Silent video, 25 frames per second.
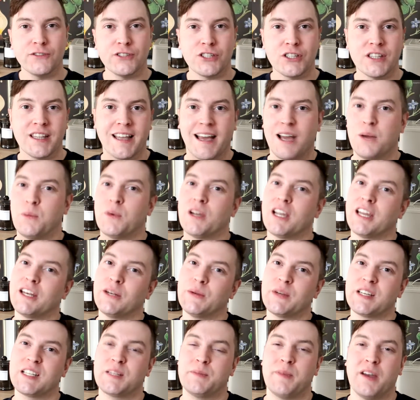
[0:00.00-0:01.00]
done that, we're going
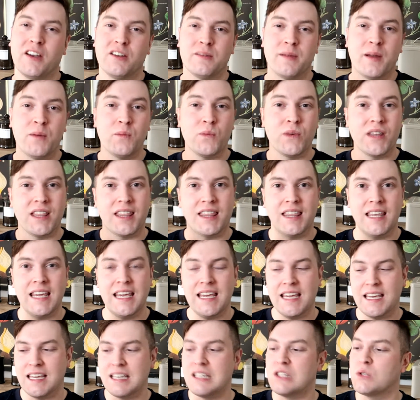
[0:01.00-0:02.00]
to experiment with
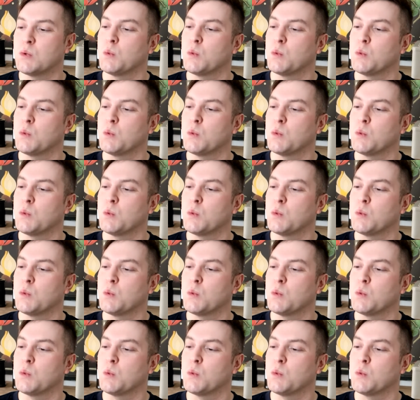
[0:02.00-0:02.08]
these,